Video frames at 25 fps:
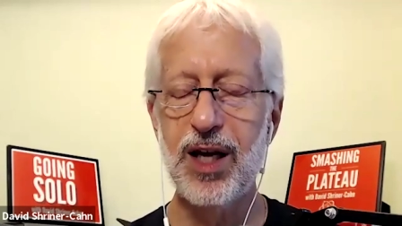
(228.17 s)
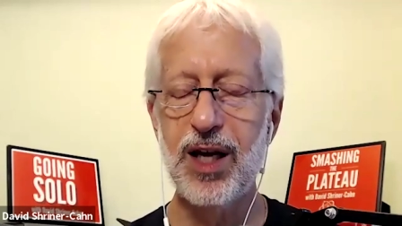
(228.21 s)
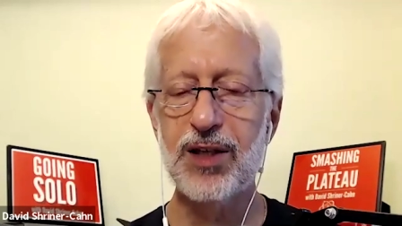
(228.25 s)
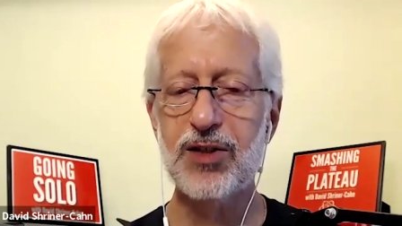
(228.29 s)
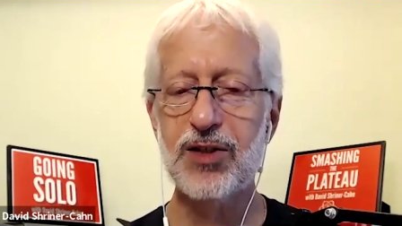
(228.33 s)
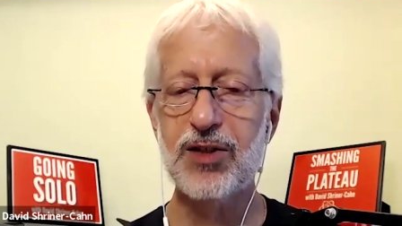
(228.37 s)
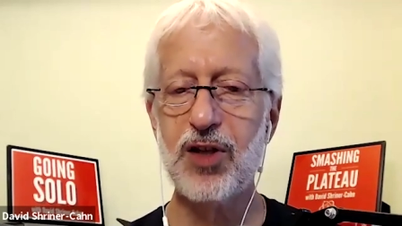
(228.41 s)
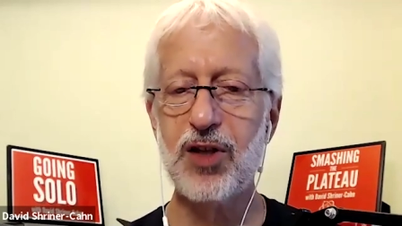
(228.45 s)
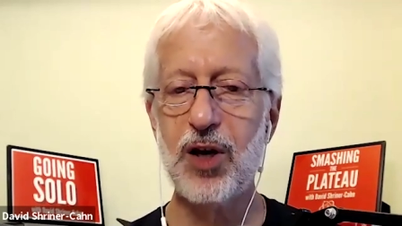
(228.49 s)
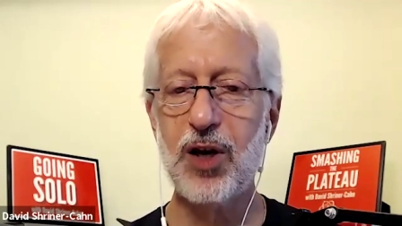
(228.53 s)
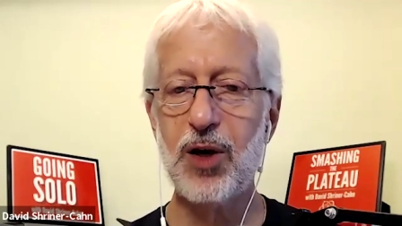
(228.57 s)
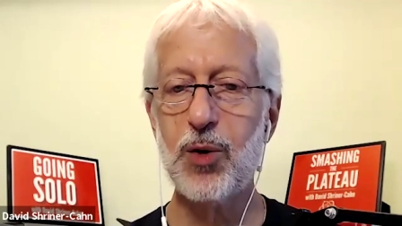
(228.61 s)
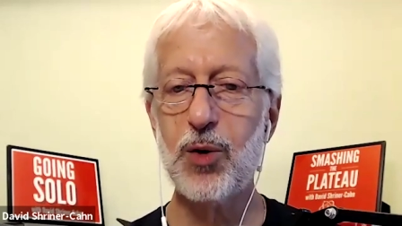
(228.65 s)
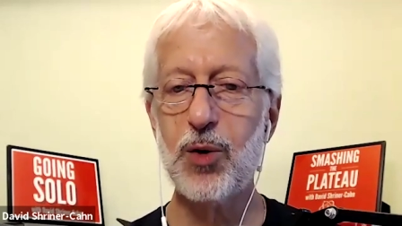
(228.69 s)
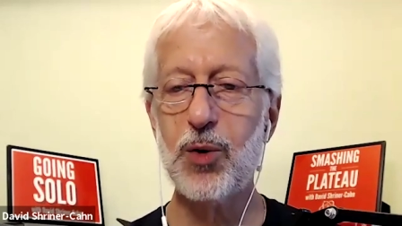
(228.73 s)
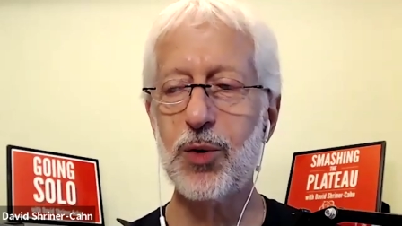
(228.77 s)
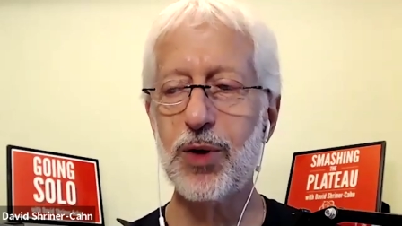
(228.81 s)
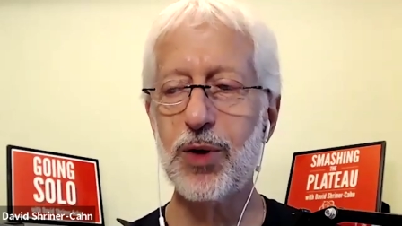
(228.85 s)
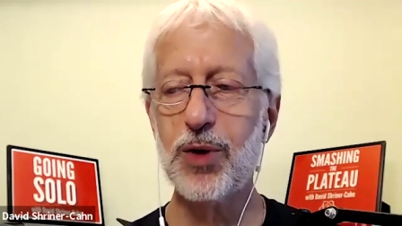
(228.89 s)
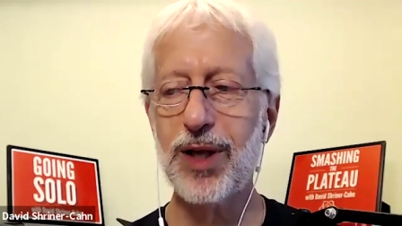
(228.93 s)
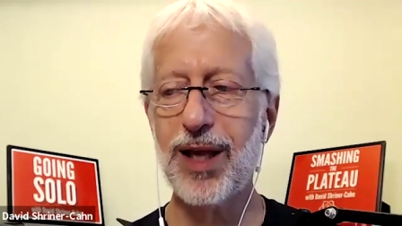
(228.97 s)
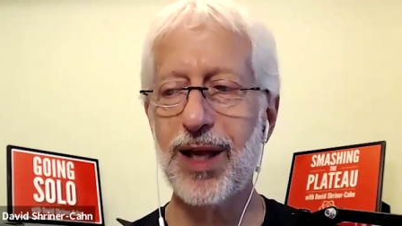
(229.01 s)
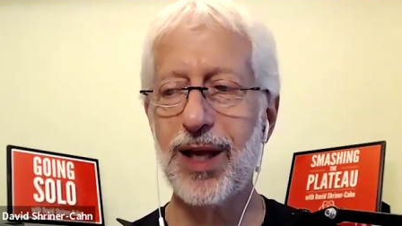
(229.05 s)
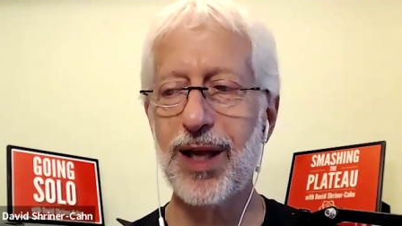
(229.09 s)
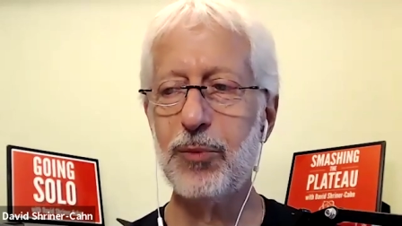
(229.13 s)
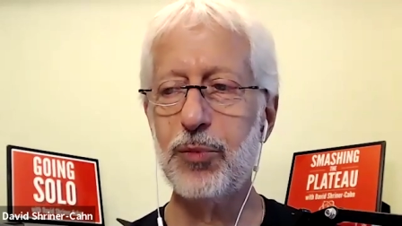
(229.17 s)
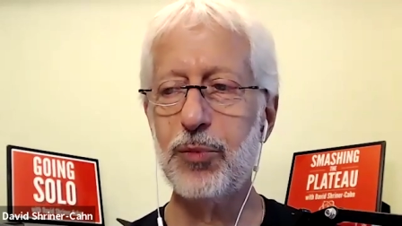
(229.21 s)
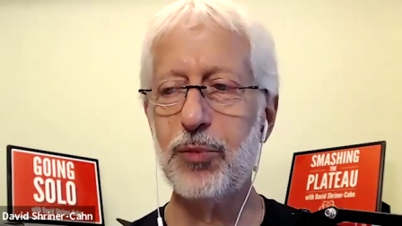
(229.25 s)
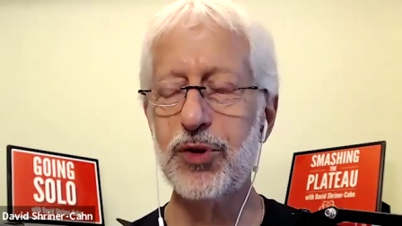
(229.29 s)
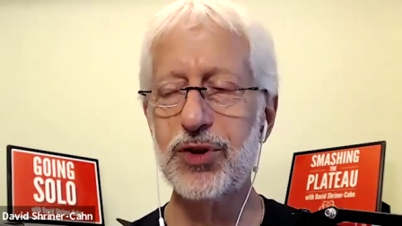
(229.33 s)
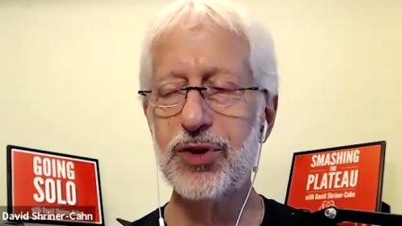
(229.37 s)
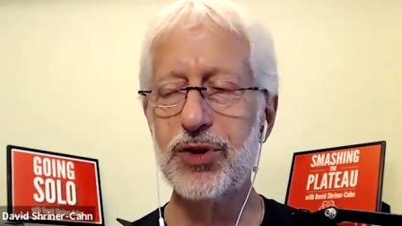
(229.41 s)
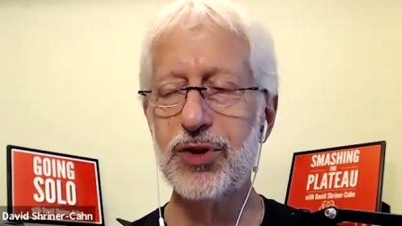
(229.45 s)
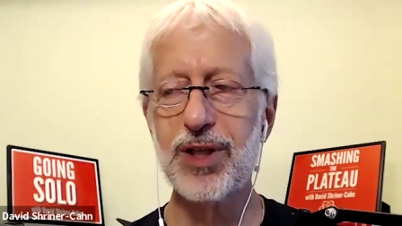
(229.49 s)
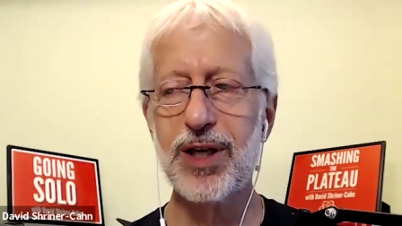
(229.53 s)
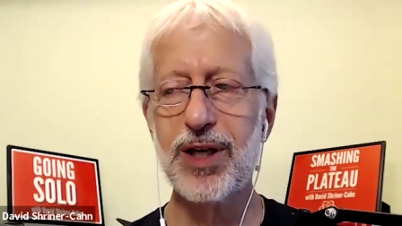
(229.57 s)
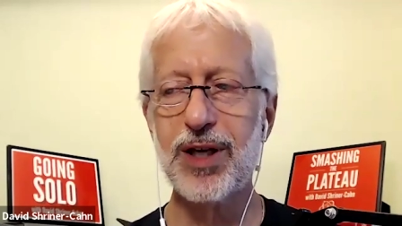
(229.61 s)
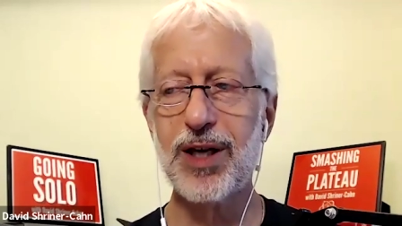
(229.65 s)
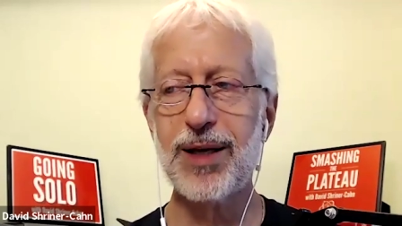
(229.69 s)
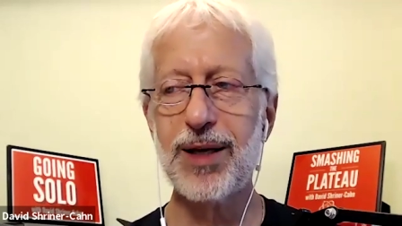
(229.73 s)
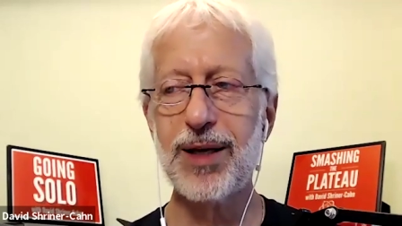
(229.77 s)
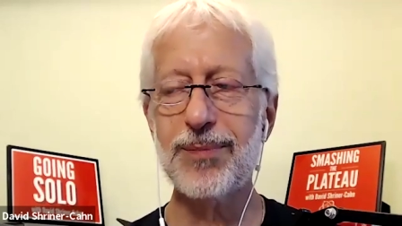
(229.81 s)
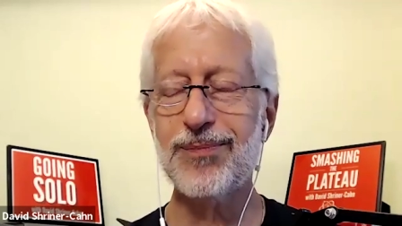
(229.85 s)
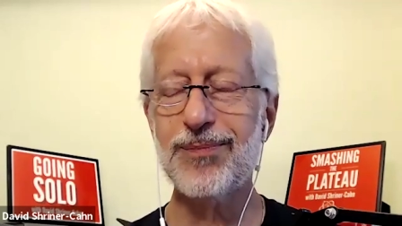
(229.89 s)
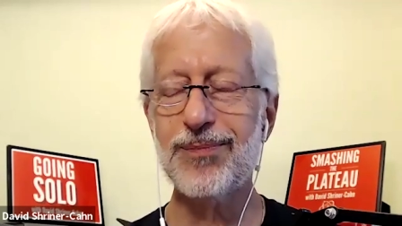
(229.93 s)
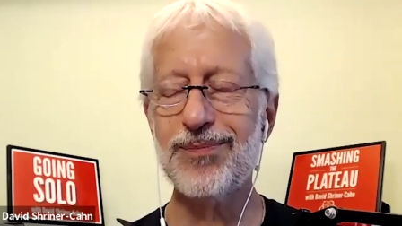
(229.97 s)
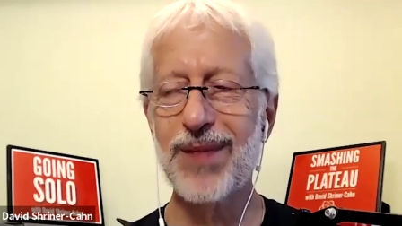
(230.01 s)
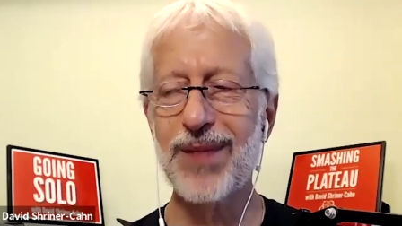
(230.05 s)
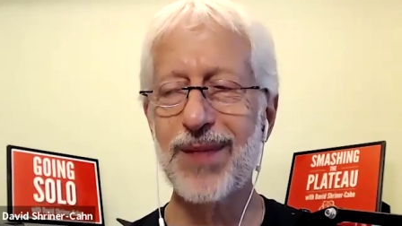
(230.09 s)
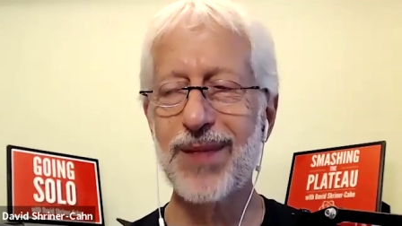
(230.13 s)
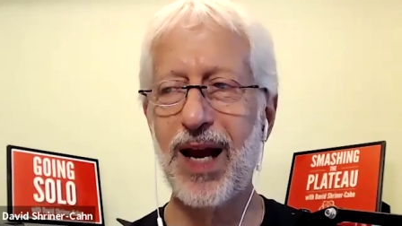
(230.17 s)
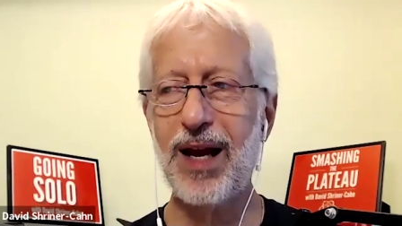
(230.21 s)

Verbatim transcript: So oh. it was, ah. um,